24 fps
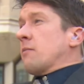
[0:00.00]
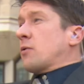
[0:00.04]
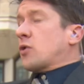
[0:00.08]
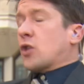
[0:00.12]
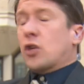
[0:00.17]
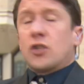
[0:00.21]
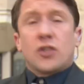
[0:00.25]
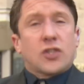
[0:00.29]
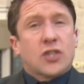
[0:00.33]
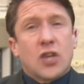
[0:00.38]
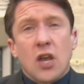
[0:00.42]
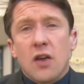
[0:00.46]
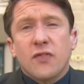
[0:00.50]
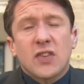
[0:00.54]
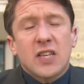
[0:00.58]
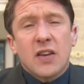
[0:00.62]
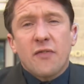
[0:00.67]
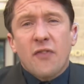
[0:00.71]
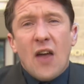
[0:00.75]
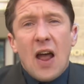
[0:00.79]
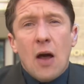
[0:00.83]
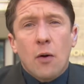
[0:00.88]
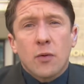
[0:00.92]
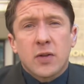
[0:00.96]

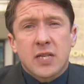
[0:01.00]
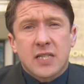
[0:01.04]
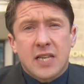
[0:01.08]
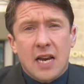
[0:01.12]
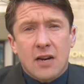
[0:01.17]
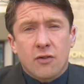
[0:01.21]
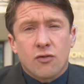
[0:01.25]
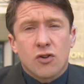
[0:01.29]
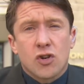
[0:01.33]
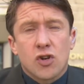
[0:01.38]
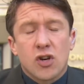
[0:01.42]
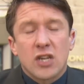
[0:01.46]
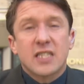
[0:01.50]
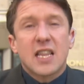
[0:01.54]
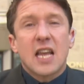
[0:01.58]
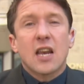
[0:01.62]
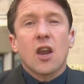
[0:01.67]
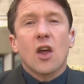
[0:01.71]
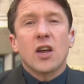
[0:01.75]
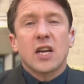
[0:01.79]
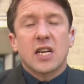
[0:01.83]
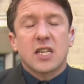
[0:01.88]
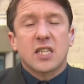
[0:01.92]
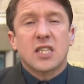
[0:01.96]
Conservative health secretaries, they're
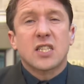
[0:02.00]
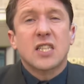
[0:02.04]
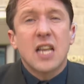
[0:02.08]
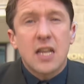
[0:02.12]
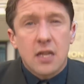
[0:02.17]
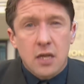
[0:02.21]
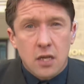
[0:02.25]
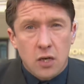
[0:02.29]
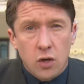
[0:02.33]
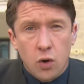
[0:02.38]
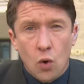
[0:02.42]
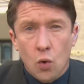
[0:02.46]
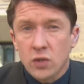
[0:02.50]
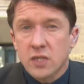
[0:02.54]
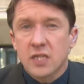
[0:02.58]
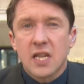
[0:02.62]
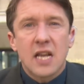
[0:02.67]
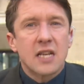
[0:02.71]
like Sith Lords.